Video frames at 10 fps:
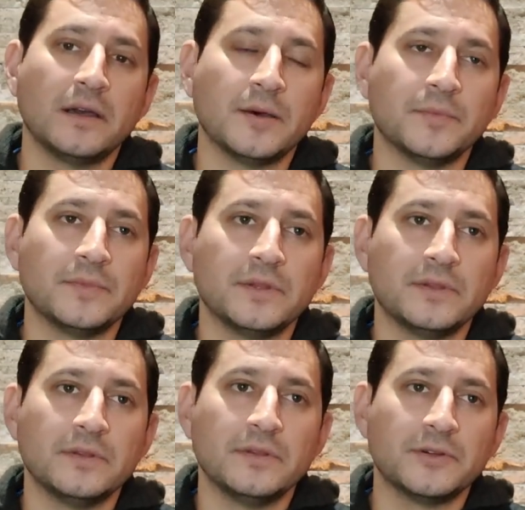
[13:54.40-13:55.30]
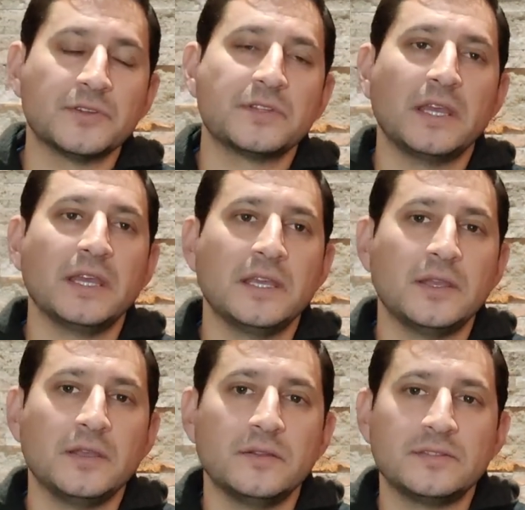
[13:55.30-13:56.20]
um, there is
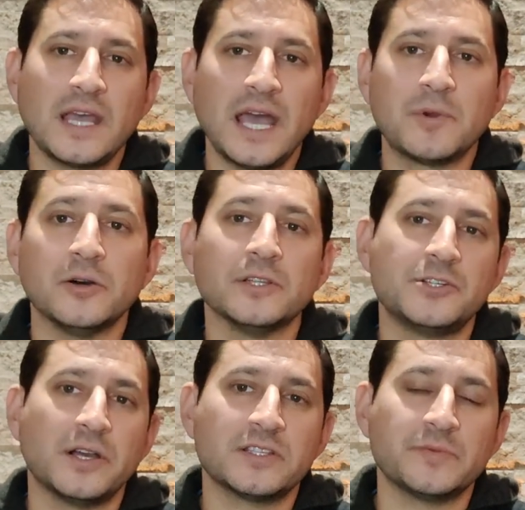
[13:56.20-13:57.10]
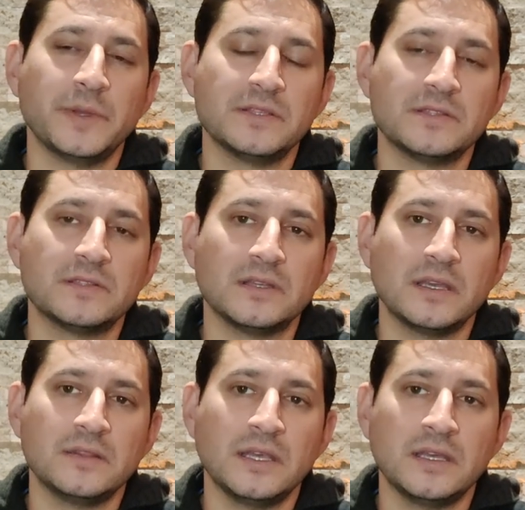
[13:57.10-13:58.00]
a tab called adjustments
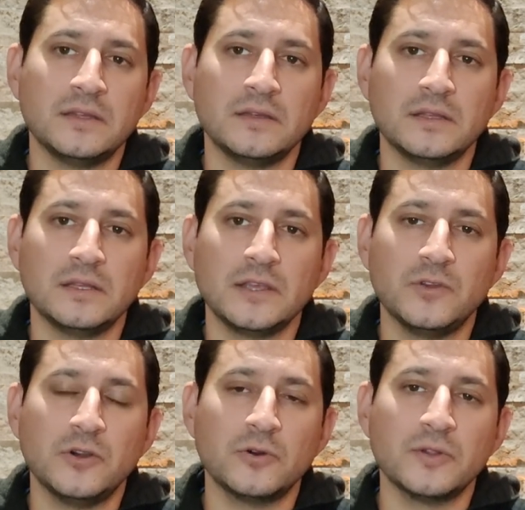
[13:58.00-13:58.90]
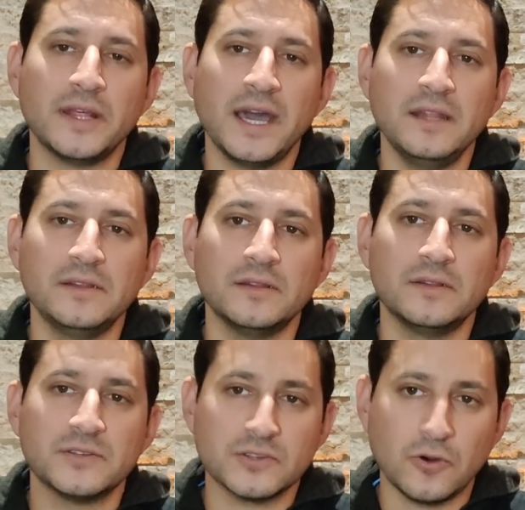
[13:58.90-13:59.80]
and then if you go to that
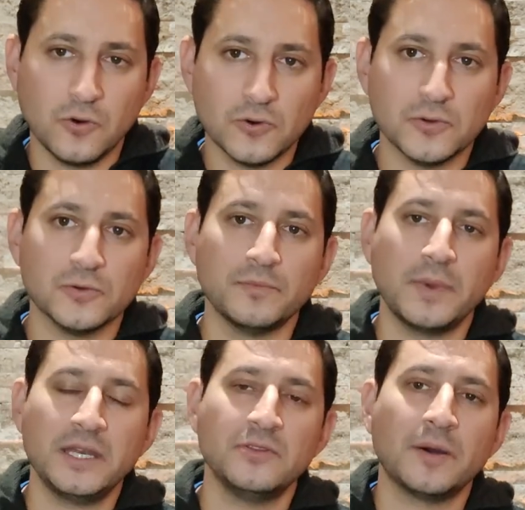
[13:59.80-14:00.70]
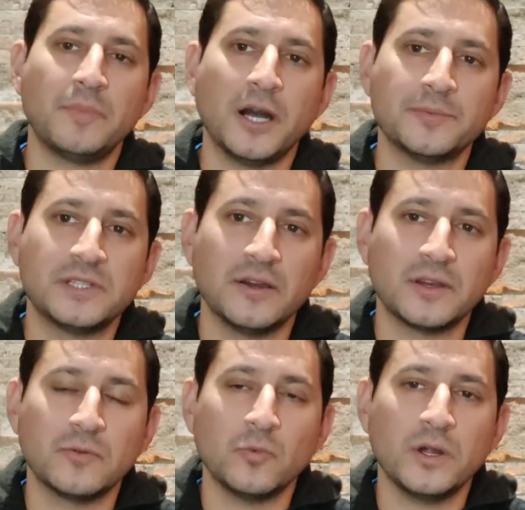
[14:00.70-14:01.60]
there's a whole menu that pops
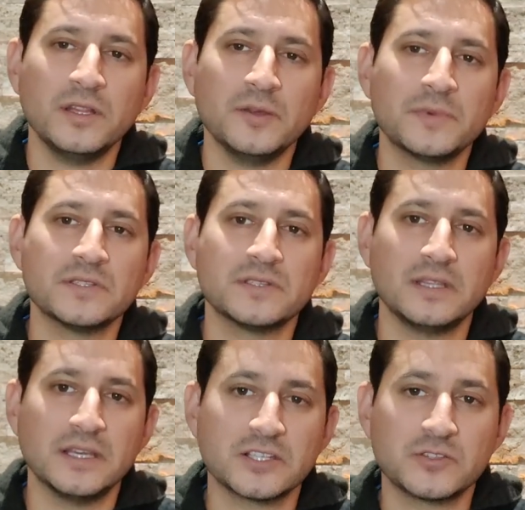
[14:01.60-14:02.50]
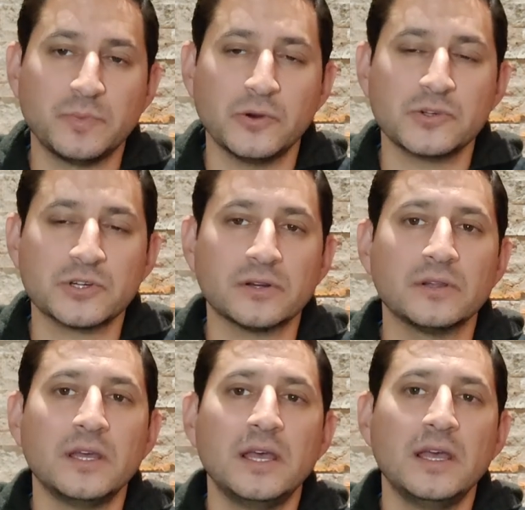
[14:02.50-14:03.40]
down and one of them is
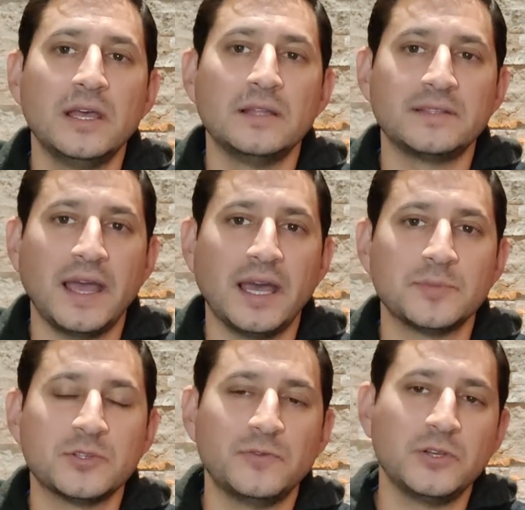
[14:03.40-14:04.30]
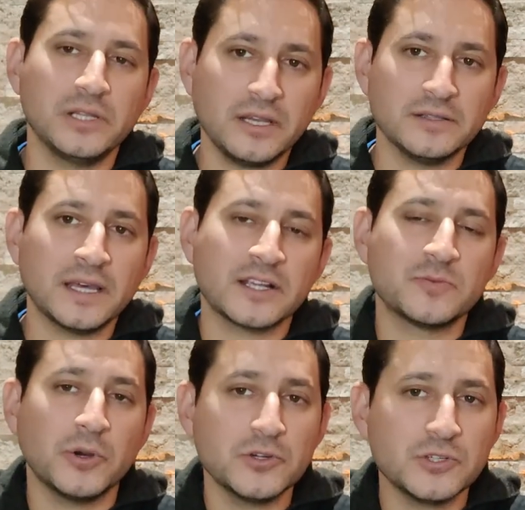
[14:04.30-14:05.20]
exposure tab so if you click on that
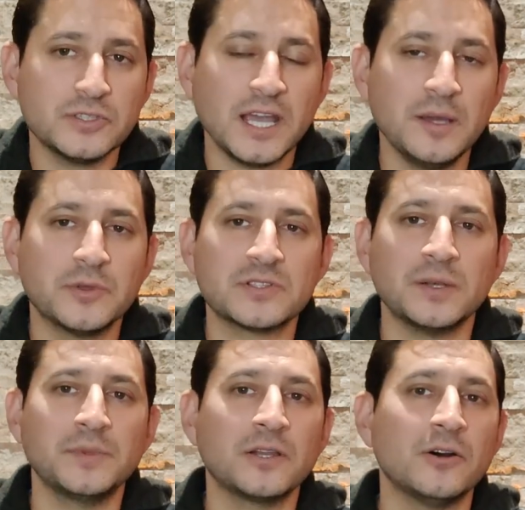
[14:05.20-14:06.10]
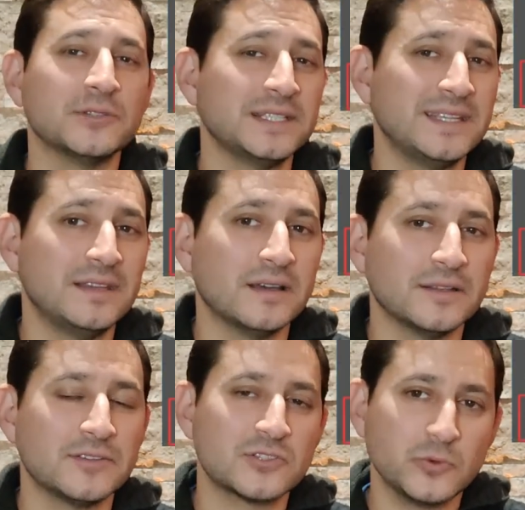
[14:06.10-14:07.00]
exposure tab there's something called
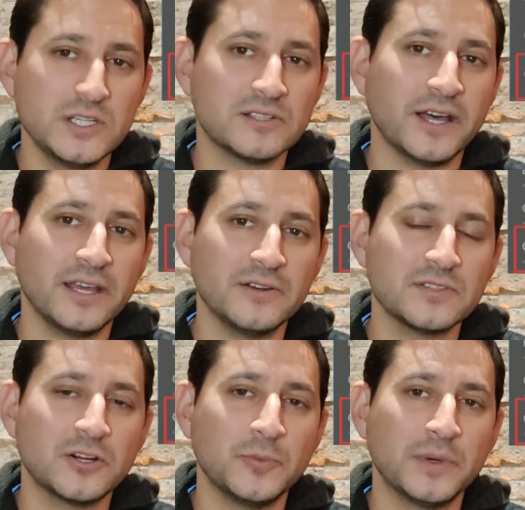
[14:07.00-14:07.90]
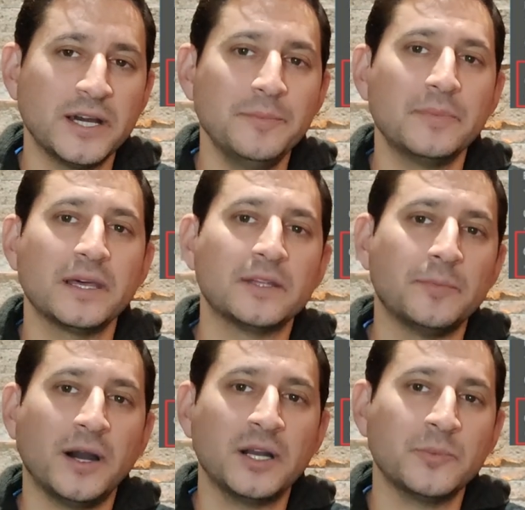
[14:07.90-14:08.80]
uh, there's three sliders that open up and the
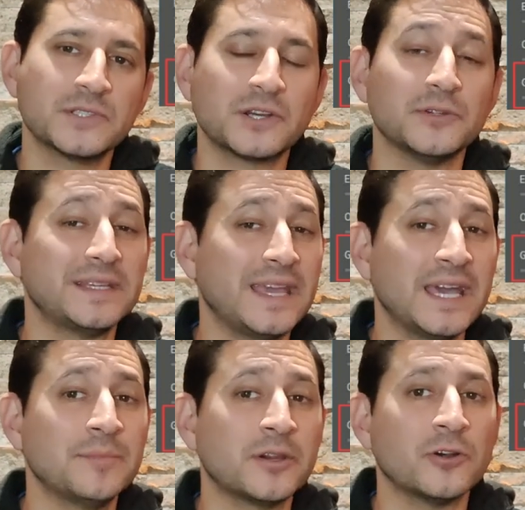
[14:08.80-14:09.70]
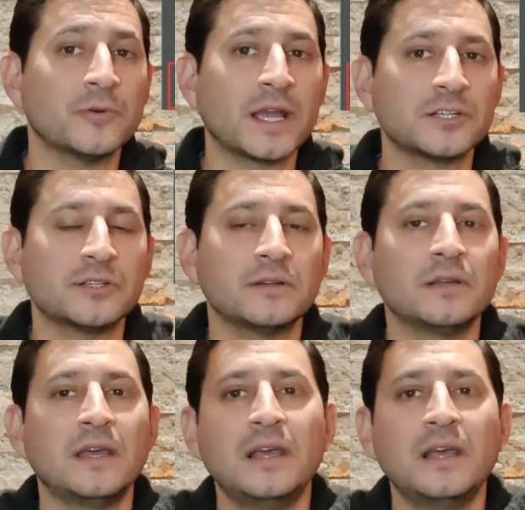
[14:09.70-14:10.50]
bottom one's called gamma correction